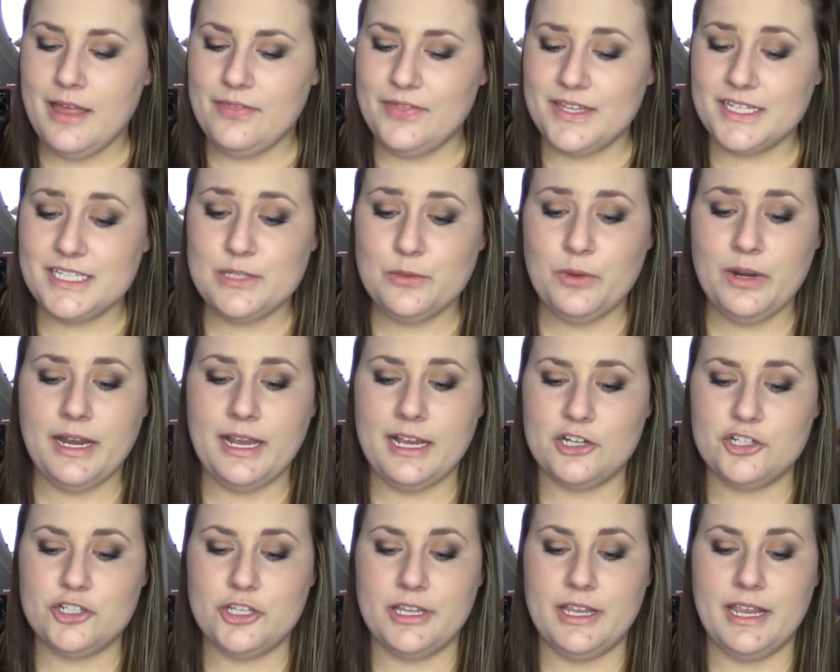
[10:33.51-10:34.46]
This one
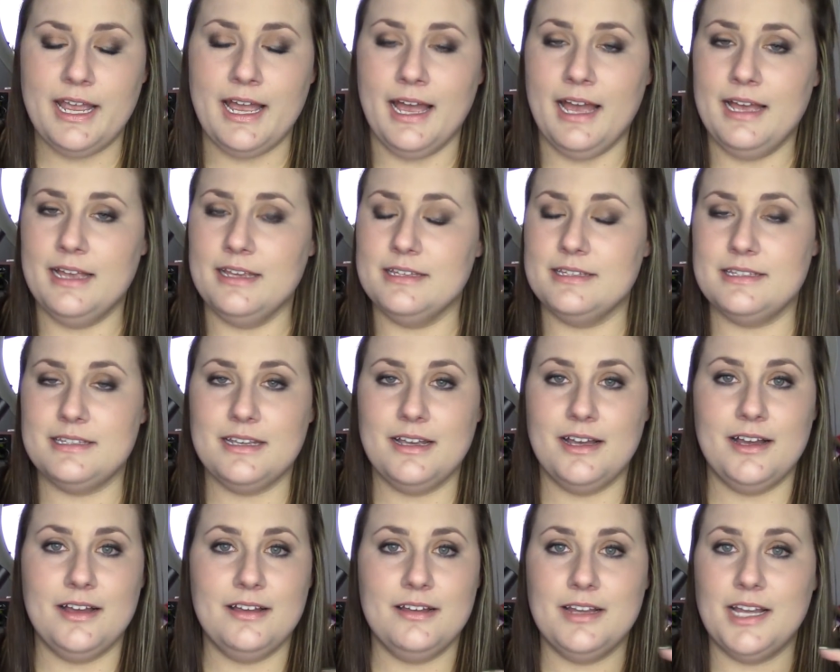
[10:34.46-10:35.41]
actually has
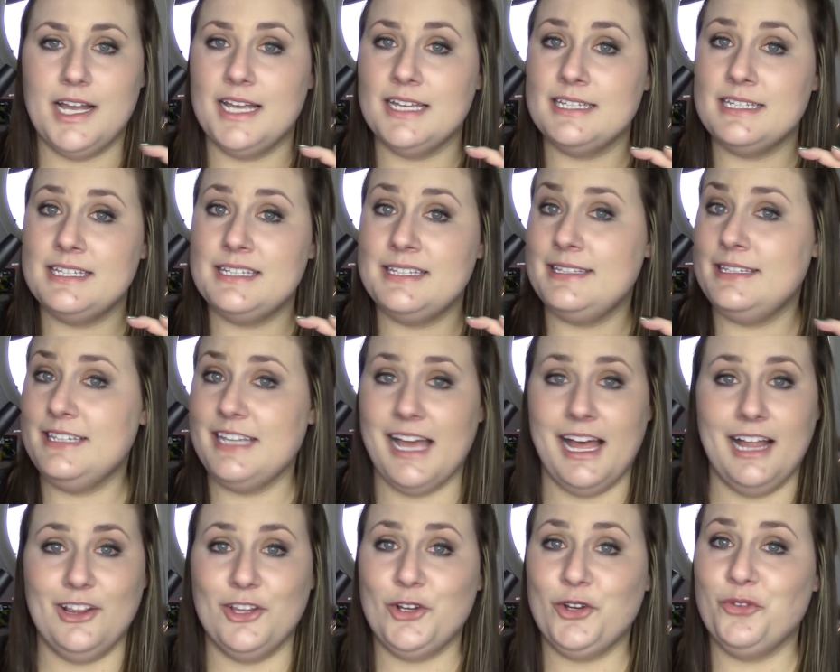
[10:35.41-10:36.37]
a
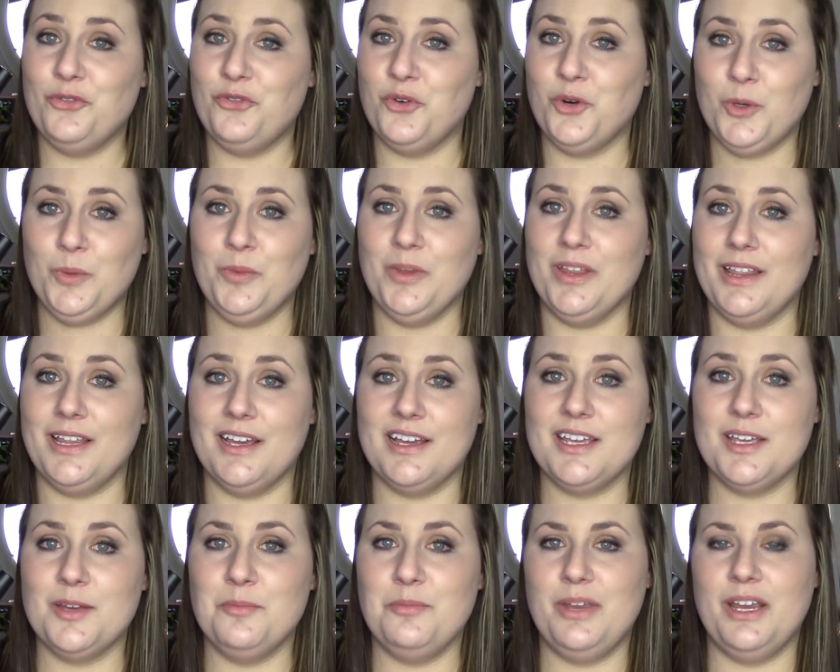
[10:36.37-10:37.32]
stellar formula
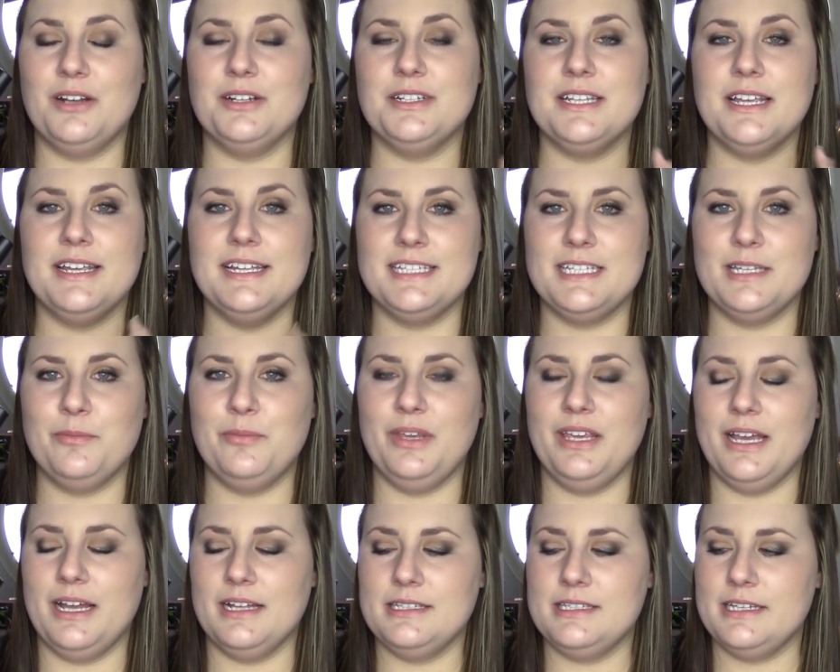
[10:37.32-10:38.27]
compared to It's a
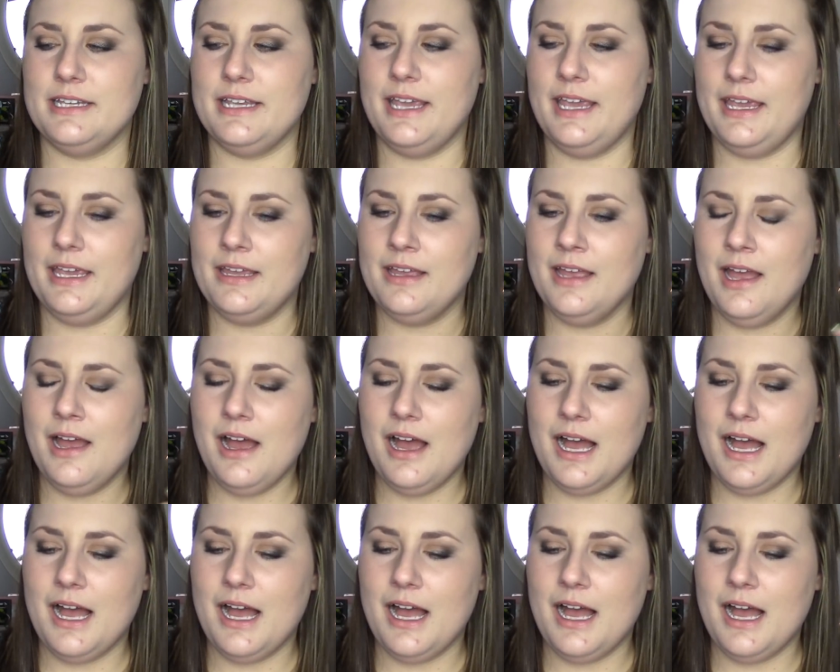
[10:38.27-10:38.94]
Piazza Cake.